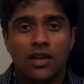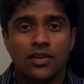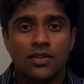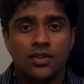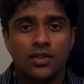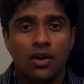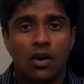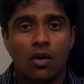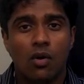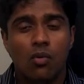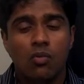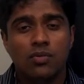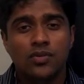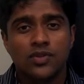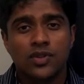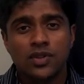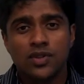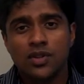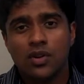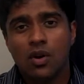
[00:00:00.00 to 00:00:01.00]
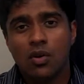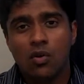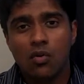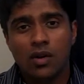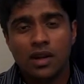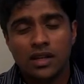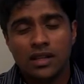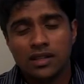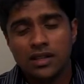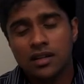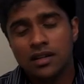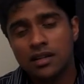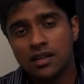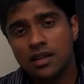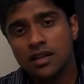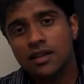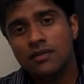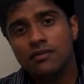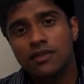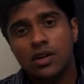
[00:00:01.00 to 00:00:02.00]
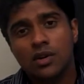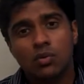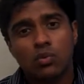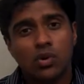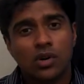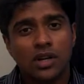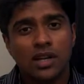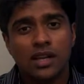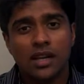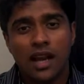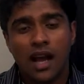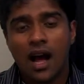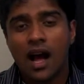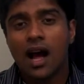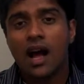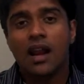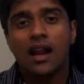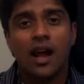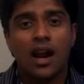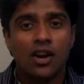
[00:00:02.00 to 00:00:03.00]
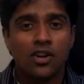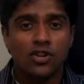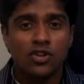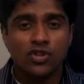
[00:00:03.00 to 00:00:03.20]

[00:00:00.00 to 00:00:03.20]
So Cisco internally, we are working on our